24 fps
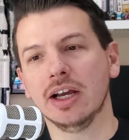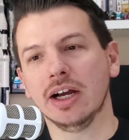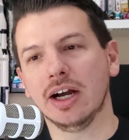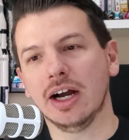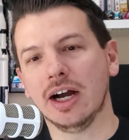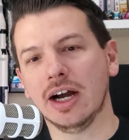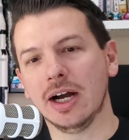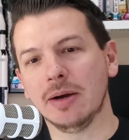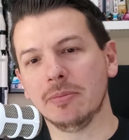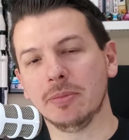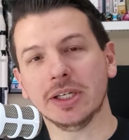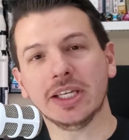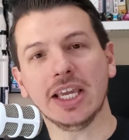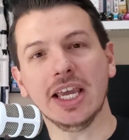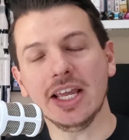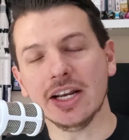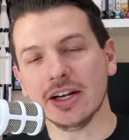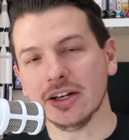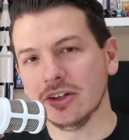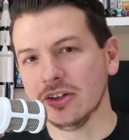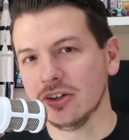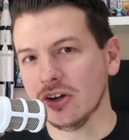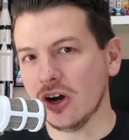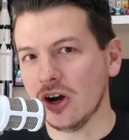
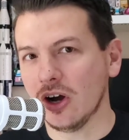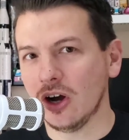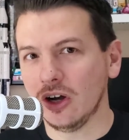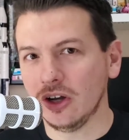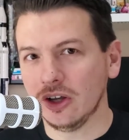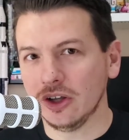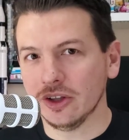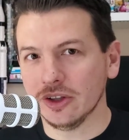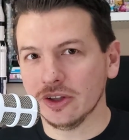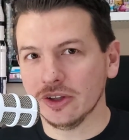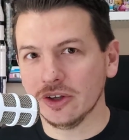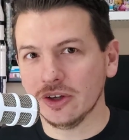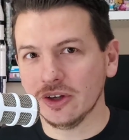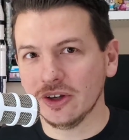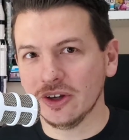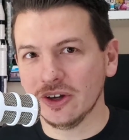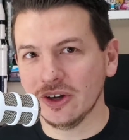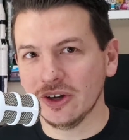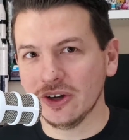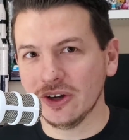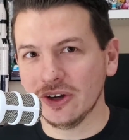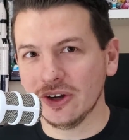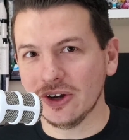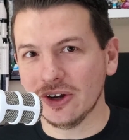Again,
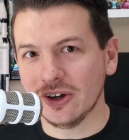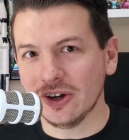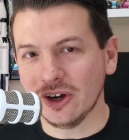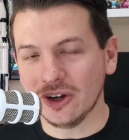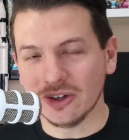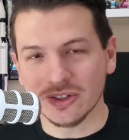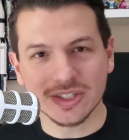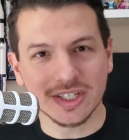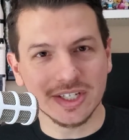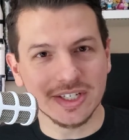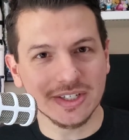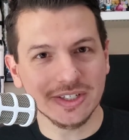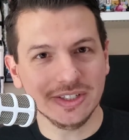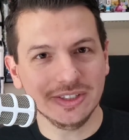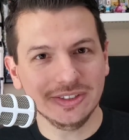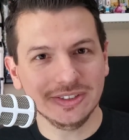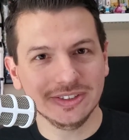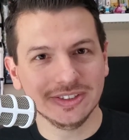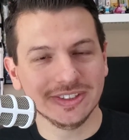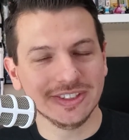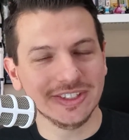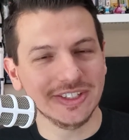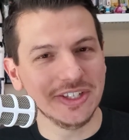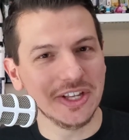all sizzle,
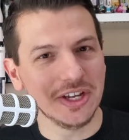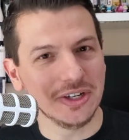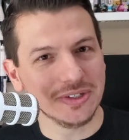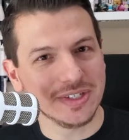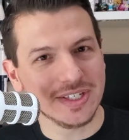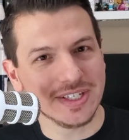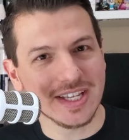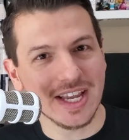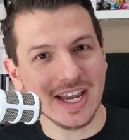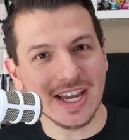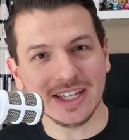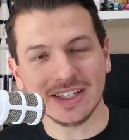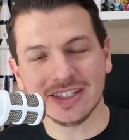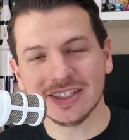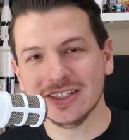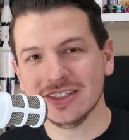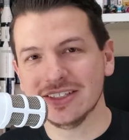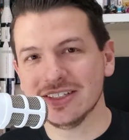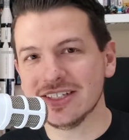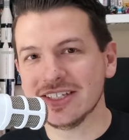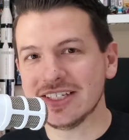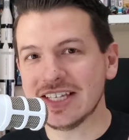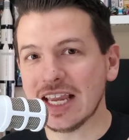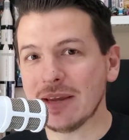no steak.
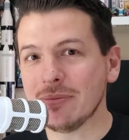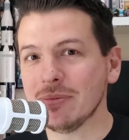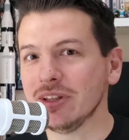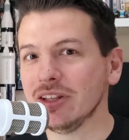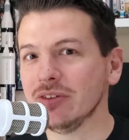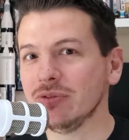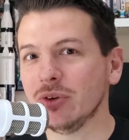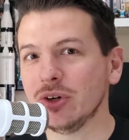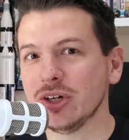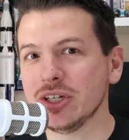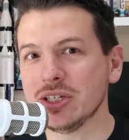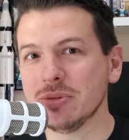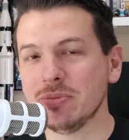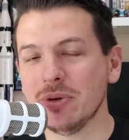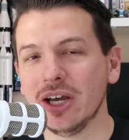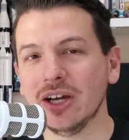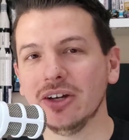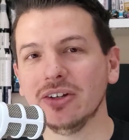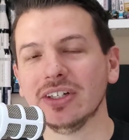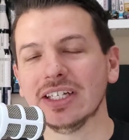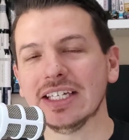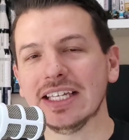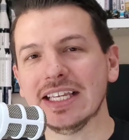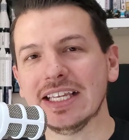Same in the voicemail.